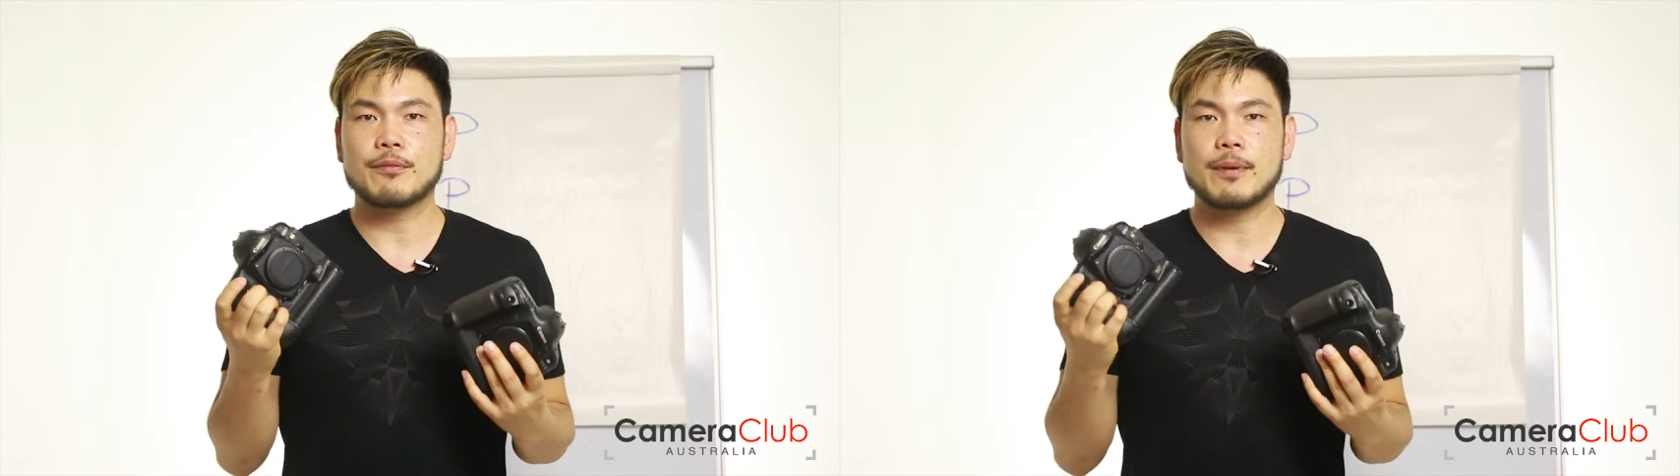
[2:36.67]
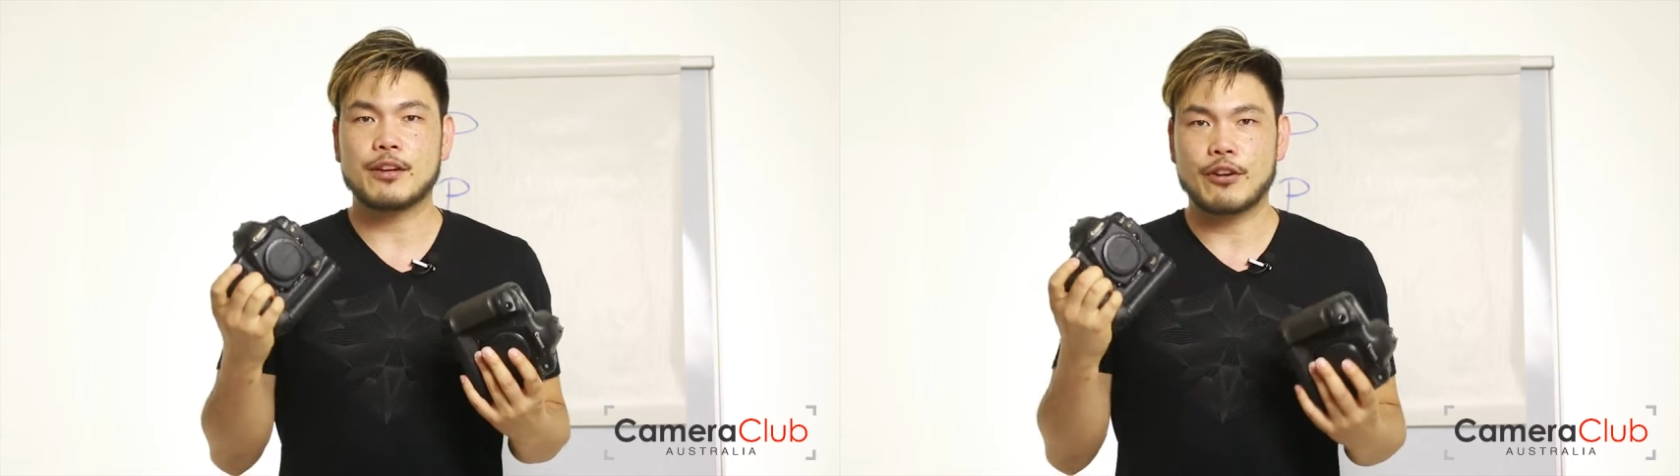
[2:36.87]

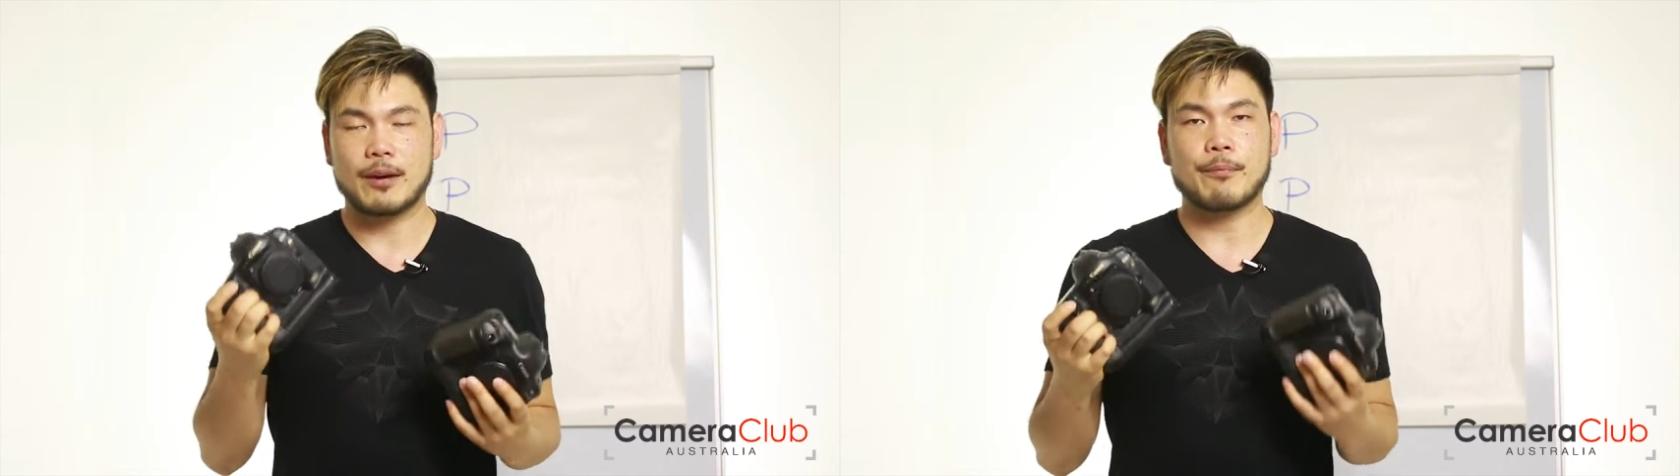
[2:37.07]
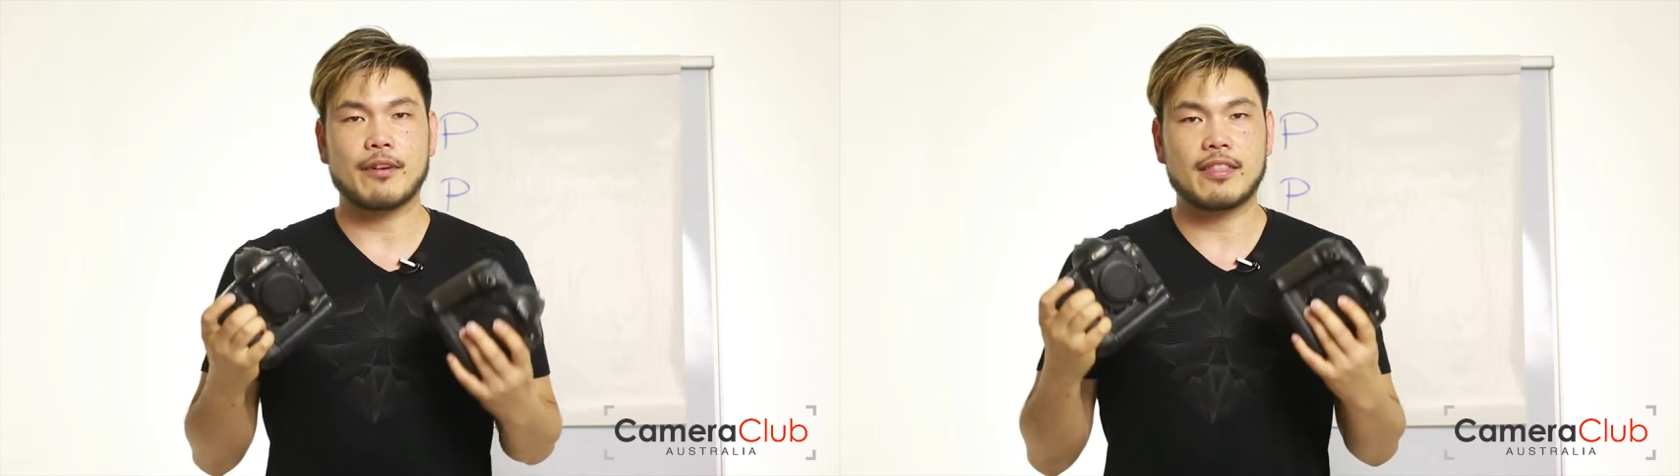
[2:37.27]
caught
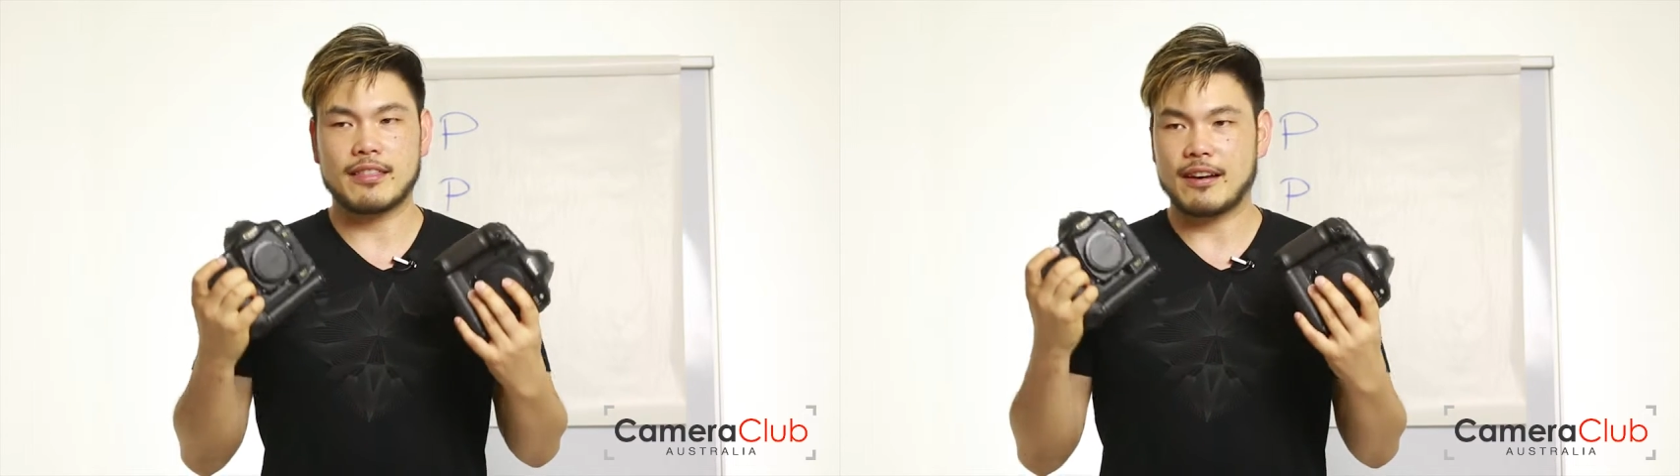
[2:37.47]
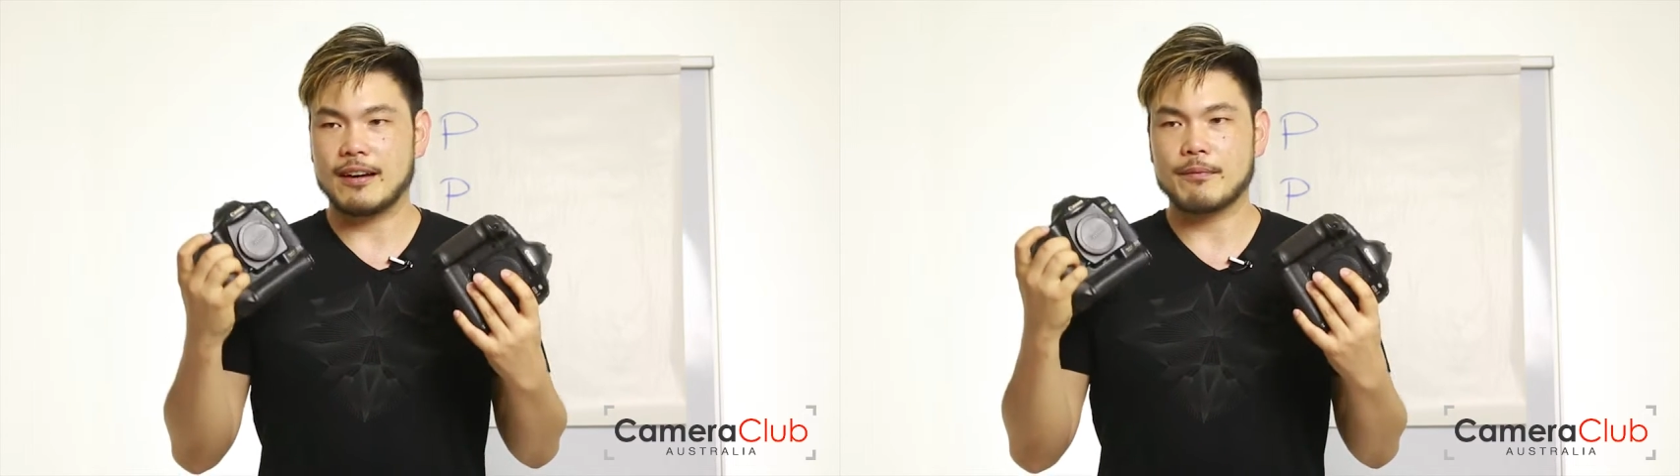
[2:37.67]
up with
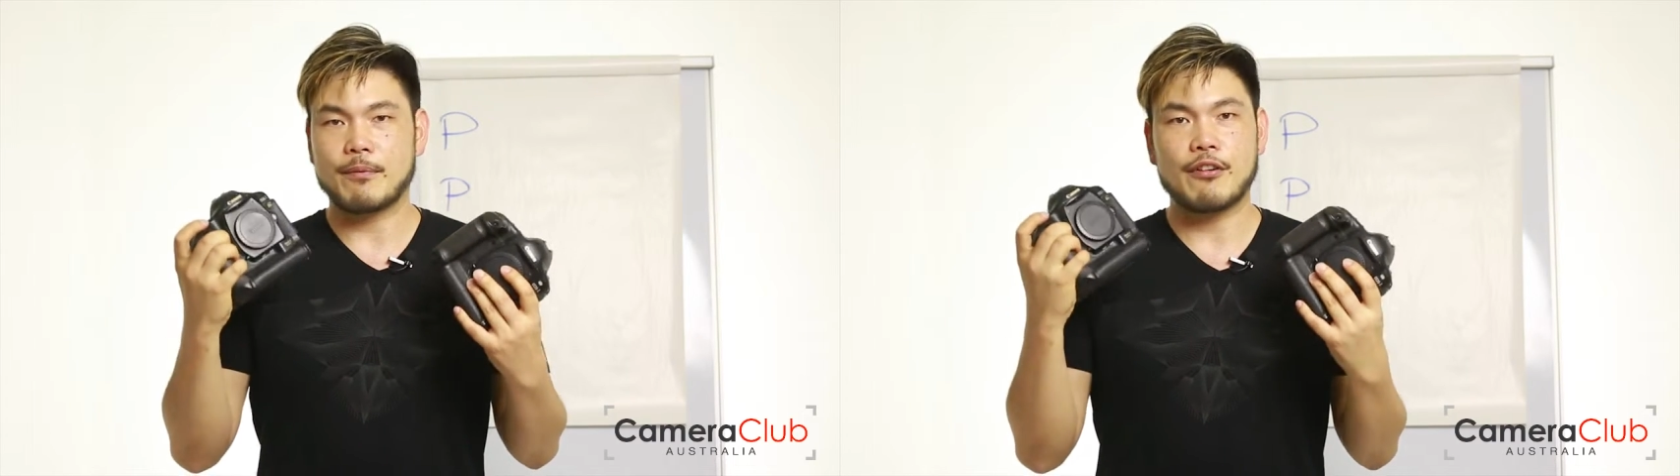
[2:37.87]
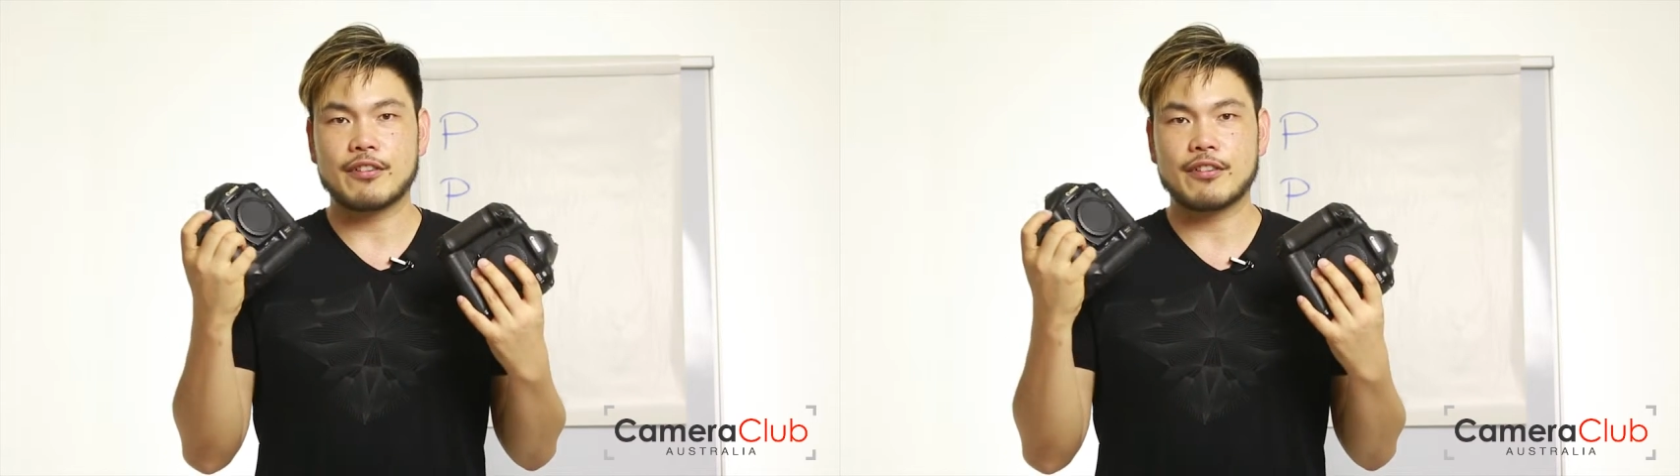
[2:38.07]
all